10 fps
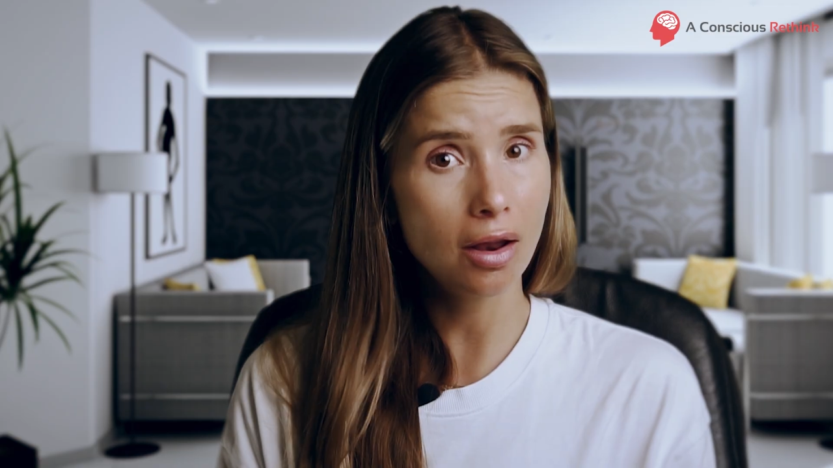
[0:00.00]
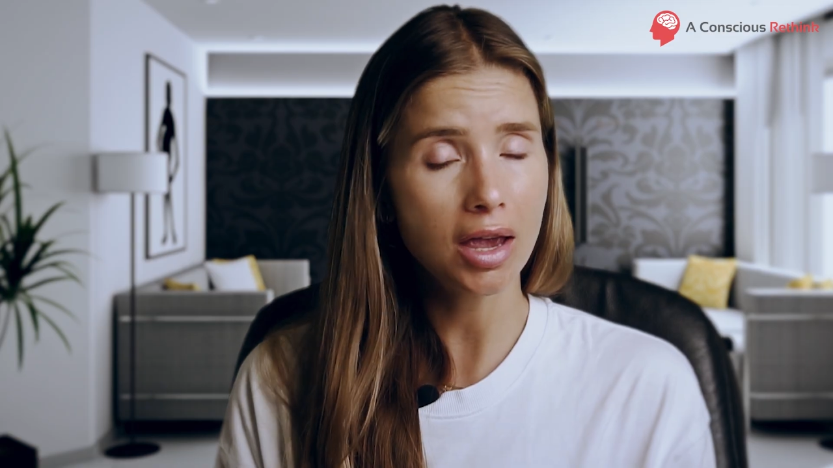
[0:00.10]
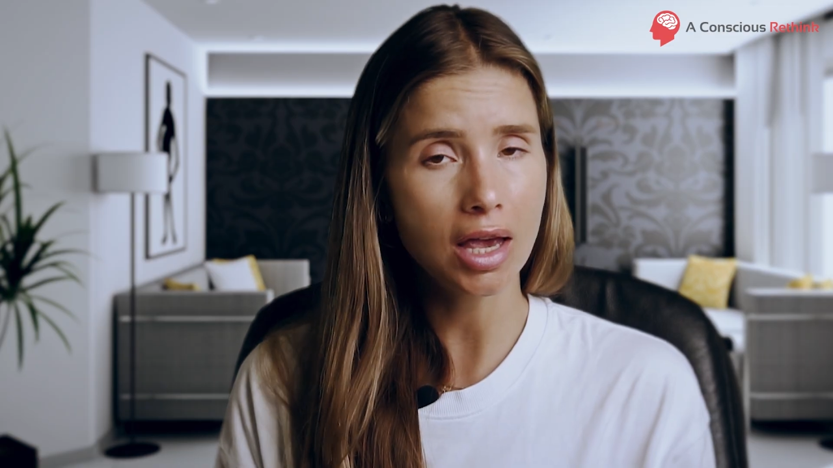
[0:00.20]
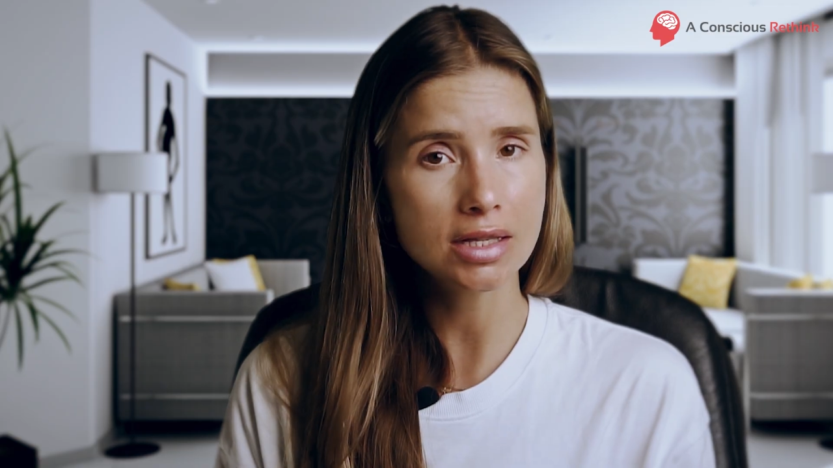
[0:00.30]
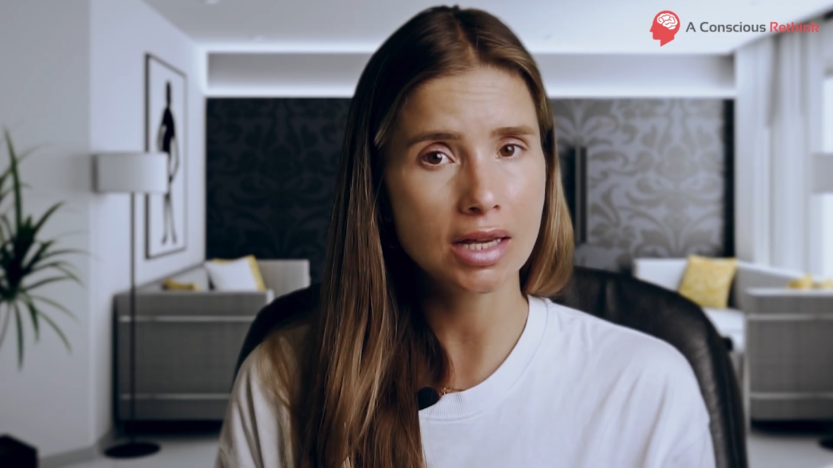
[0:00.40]
And
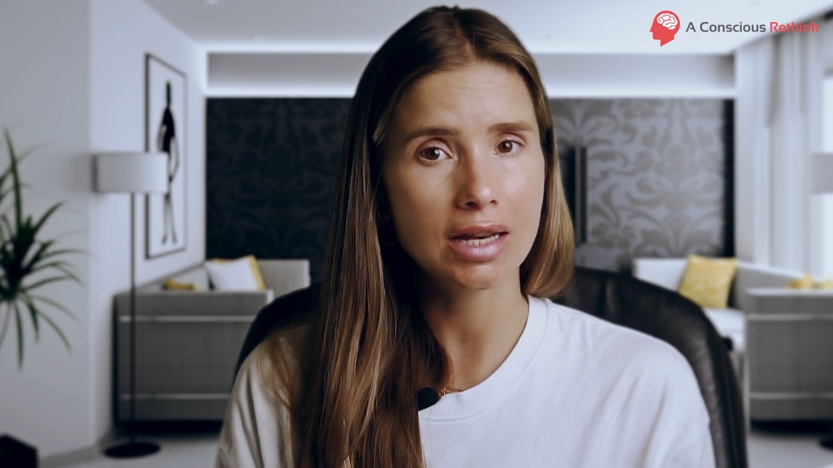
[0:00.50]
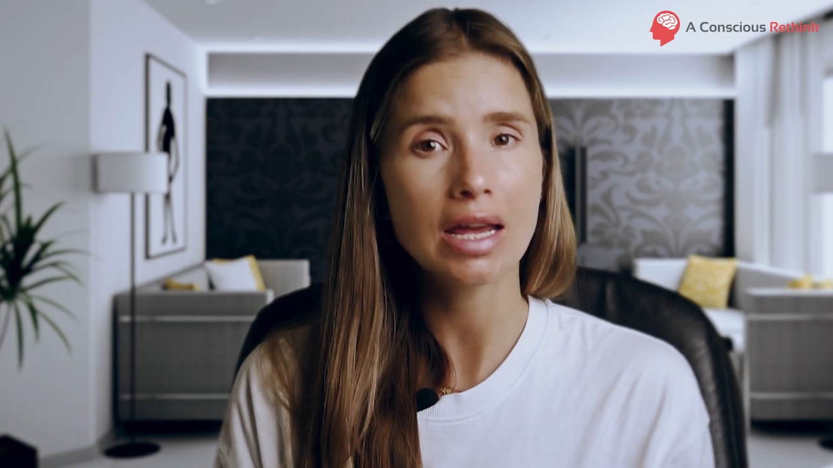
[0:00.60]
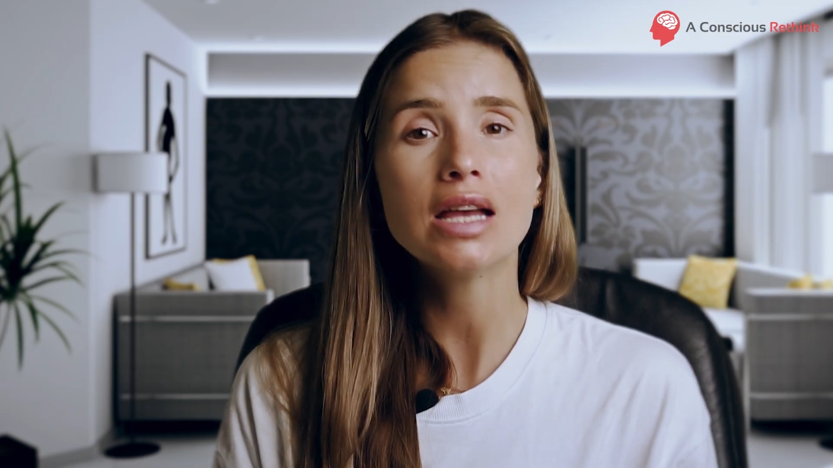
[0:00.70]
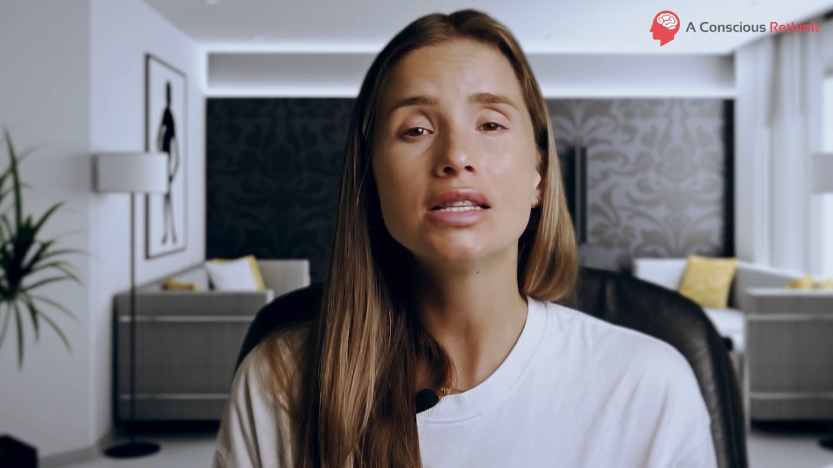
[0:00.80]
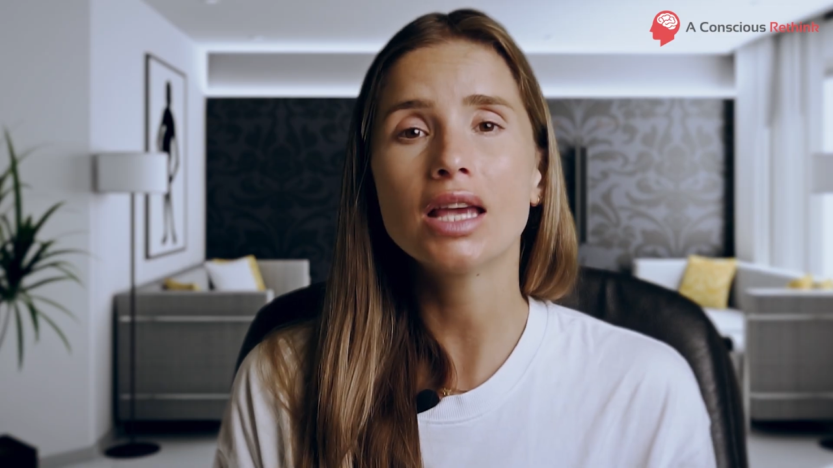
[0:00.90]
like I said,
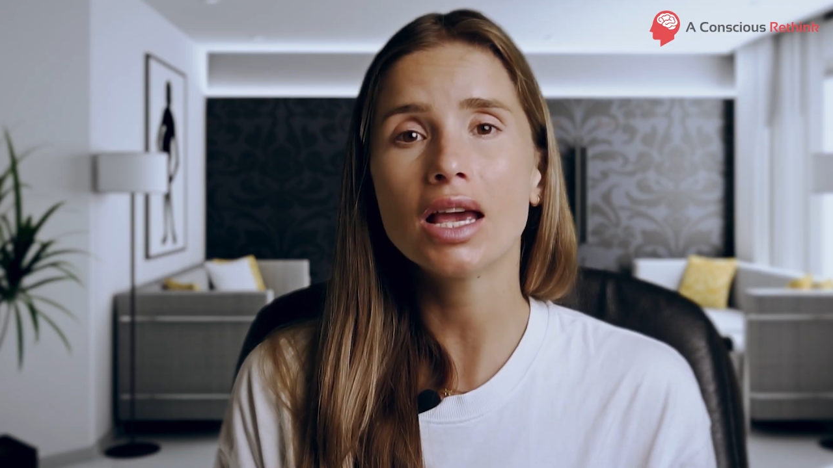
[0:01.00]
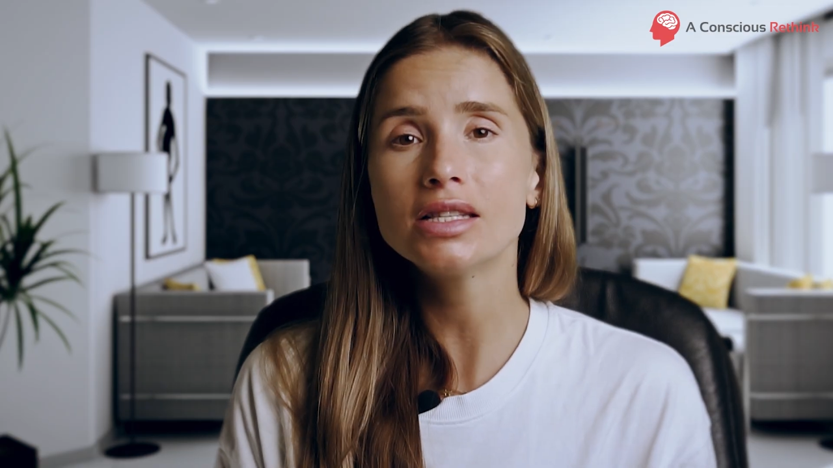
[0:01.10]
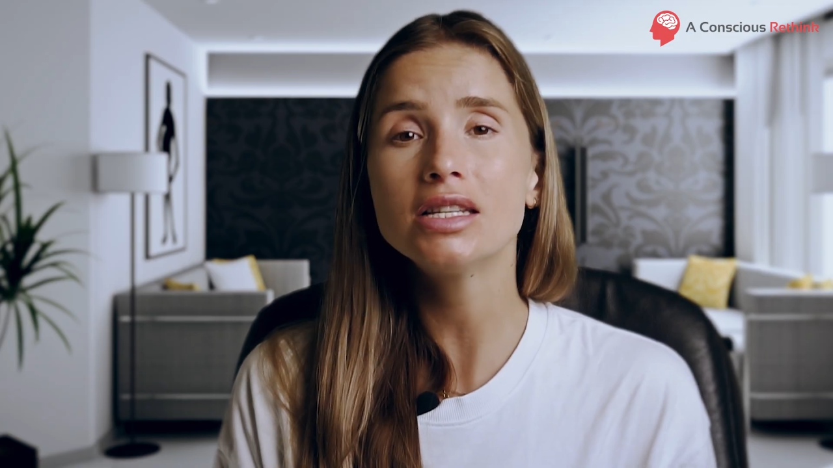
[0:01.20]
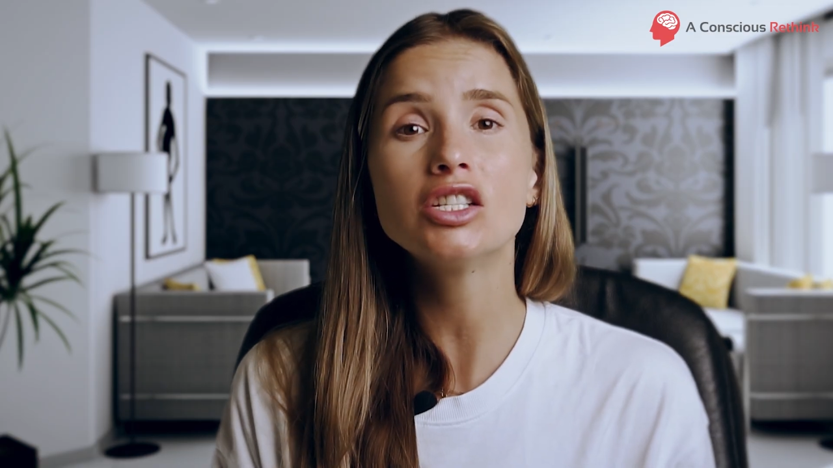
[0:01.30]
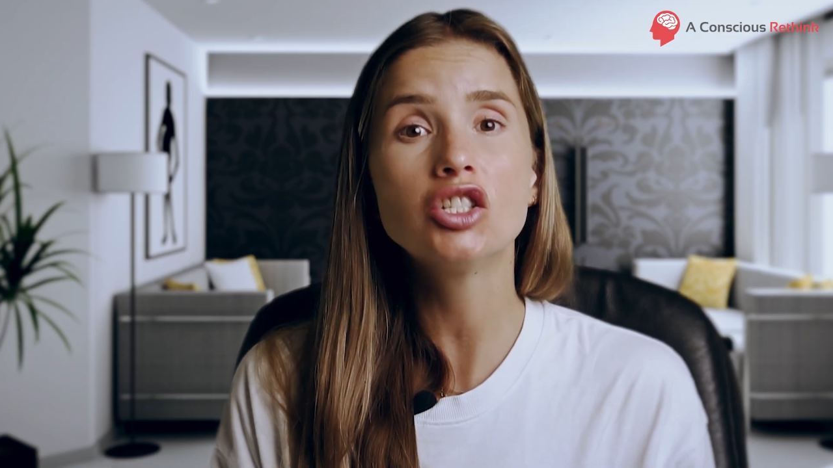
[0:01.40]

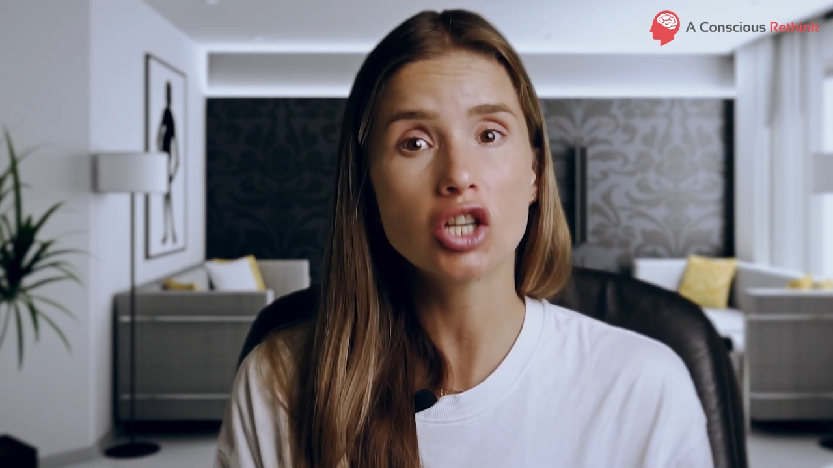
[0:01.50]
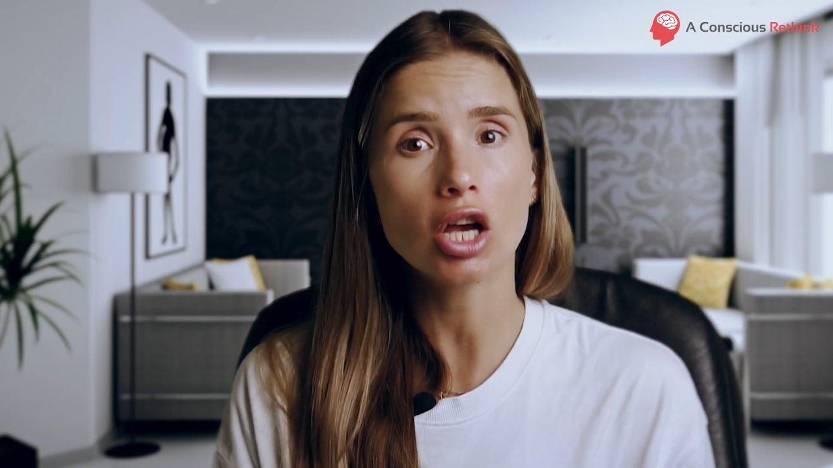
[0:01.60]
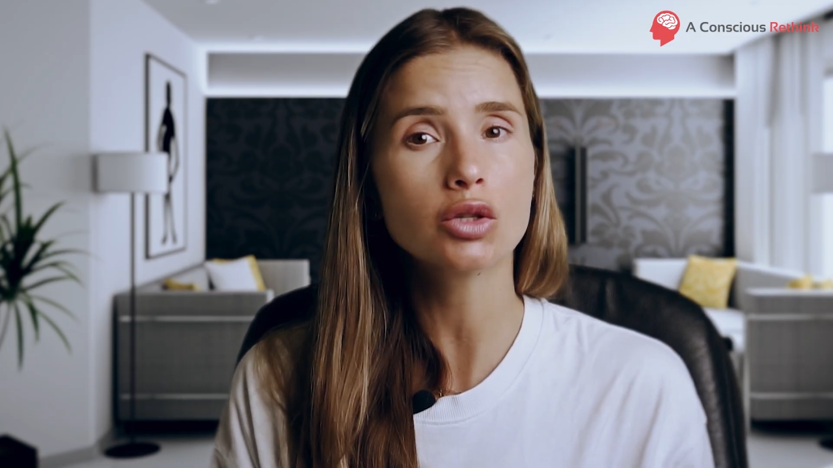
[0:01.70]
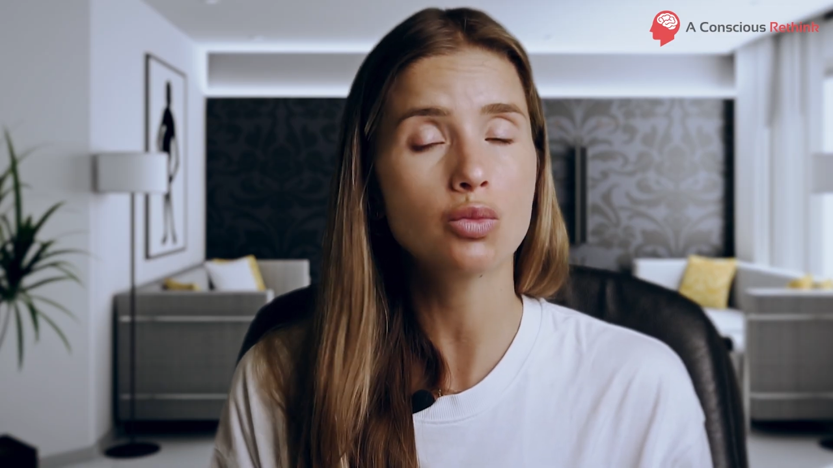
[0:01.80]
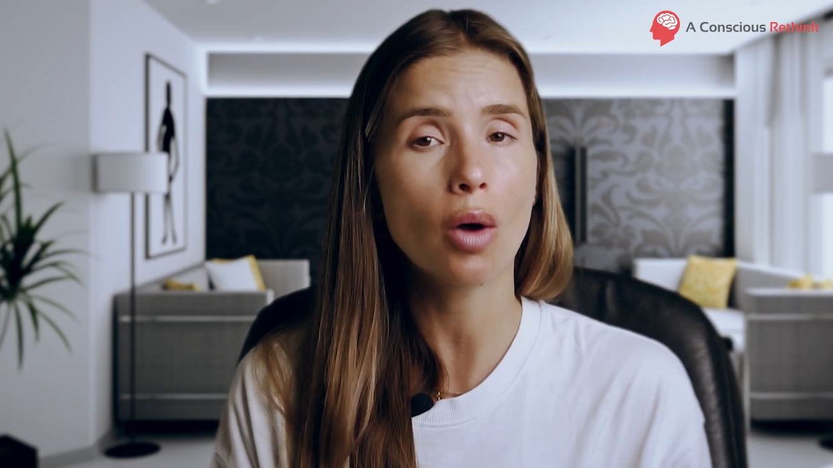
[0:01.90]
texting is
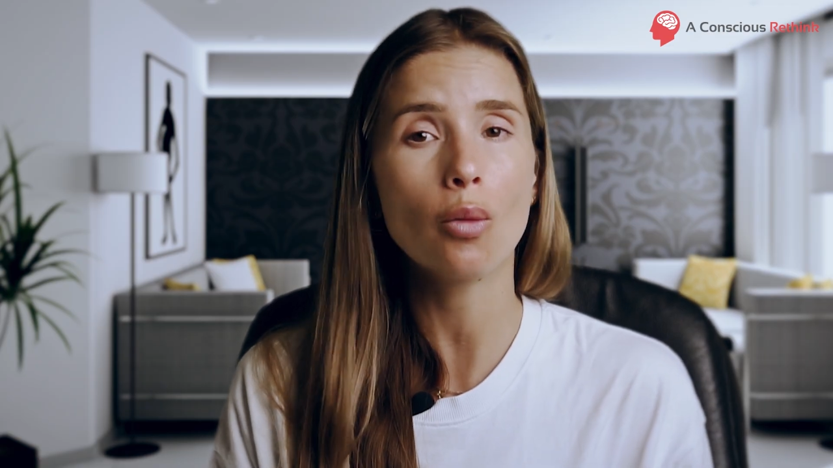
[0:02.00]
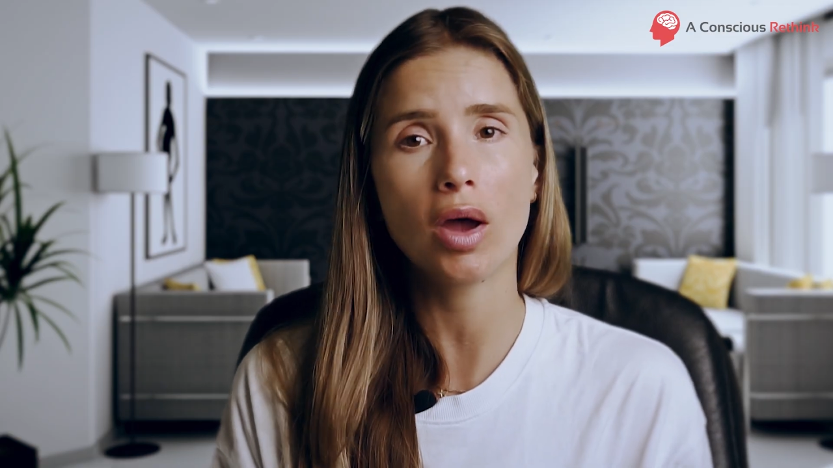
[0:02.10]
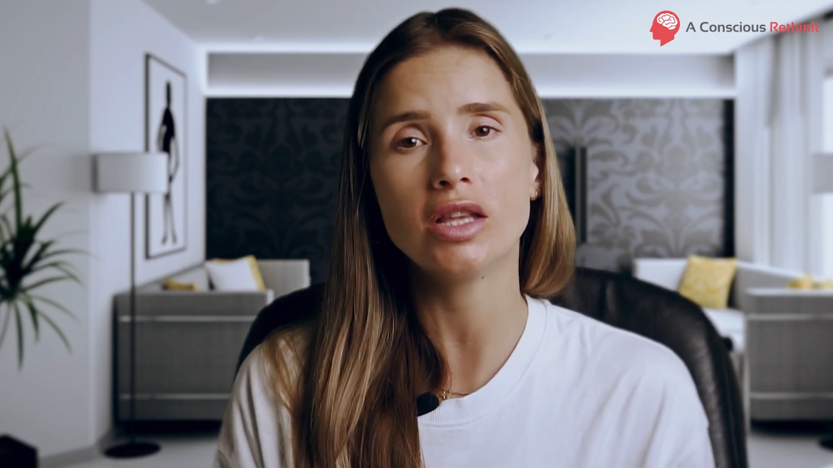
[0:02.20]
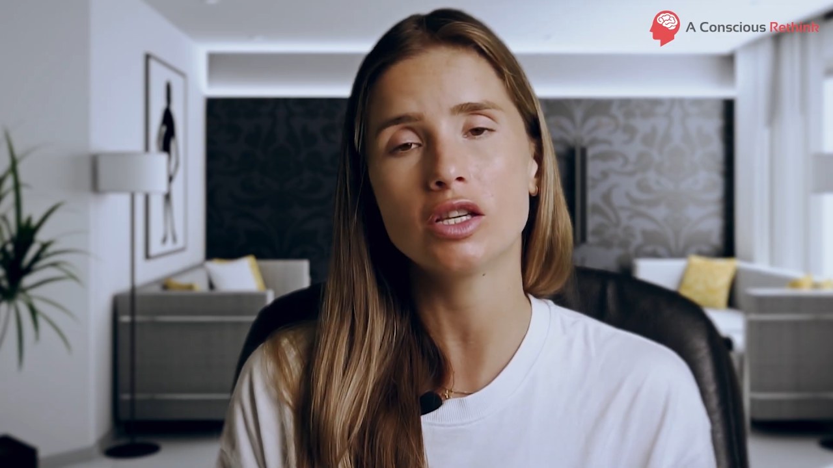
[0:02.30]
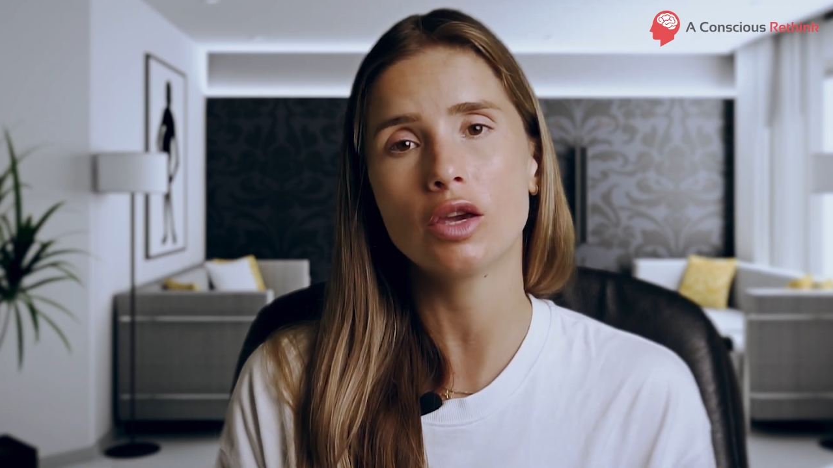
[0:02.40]
just one way to